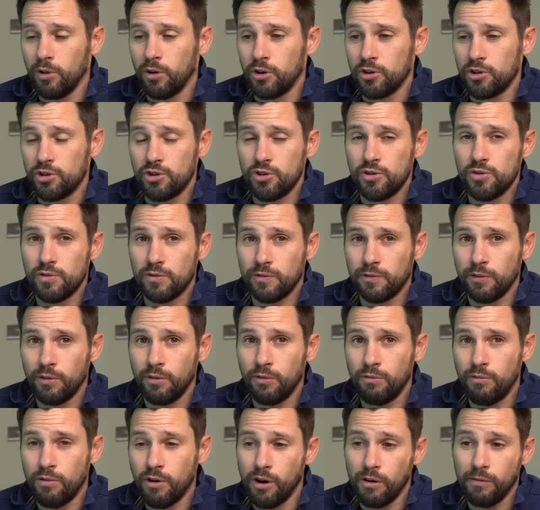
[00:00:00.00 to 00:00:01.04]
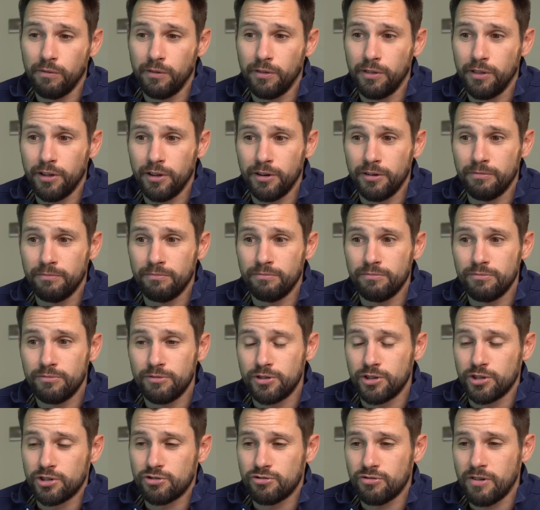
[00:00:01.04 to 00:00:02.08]
are useful rather than
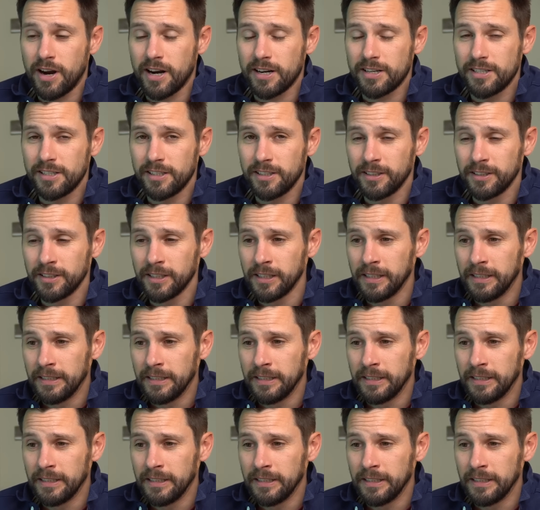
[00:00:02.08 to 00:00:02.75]
distracting.